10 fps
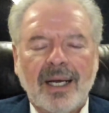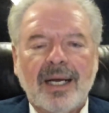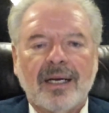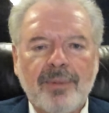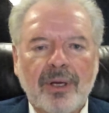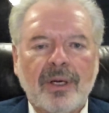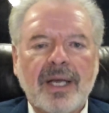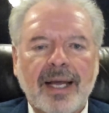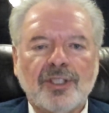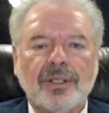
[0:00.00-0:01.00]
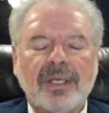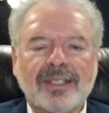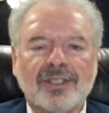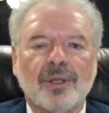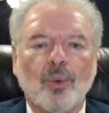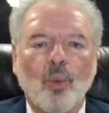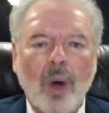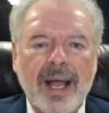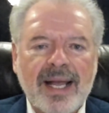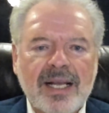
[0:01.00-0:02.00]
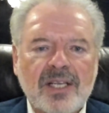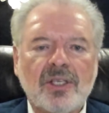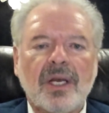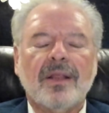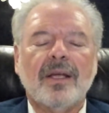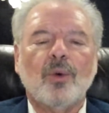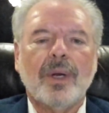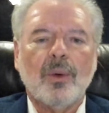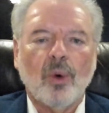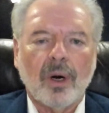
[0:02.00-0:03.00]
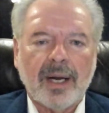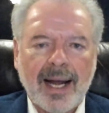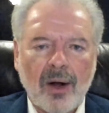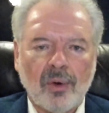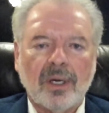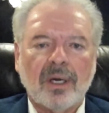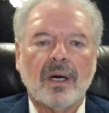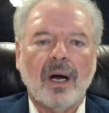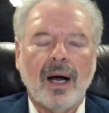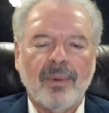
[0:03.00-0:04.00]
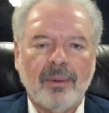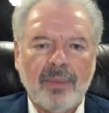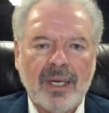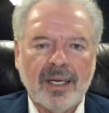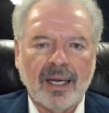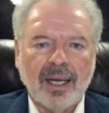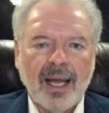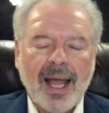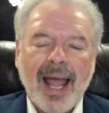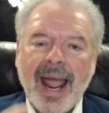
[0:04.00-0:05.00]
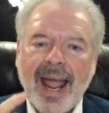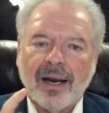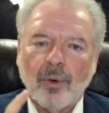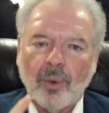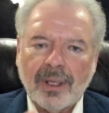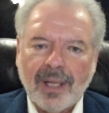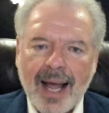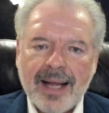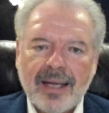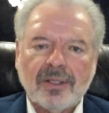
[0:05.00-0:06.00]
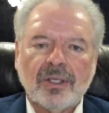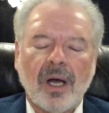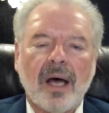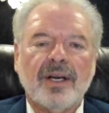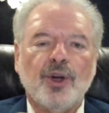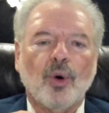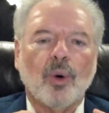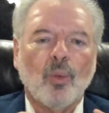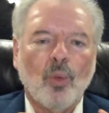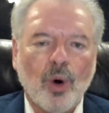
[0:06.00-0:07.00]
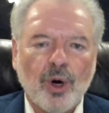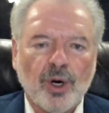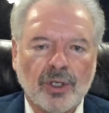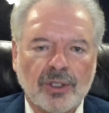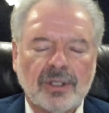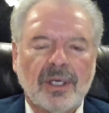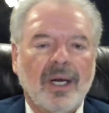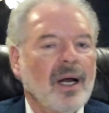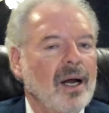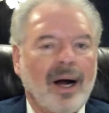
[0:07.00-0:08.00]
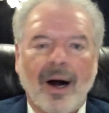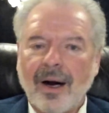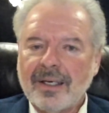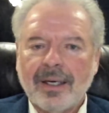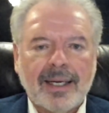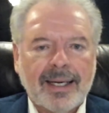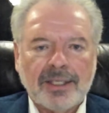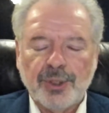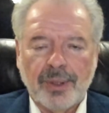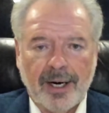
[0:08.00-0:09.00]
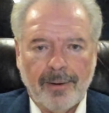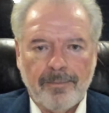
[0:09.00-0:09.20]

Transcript: Communication is the ways that we work out common meaning. And a reliance on your words aren't going to get you there.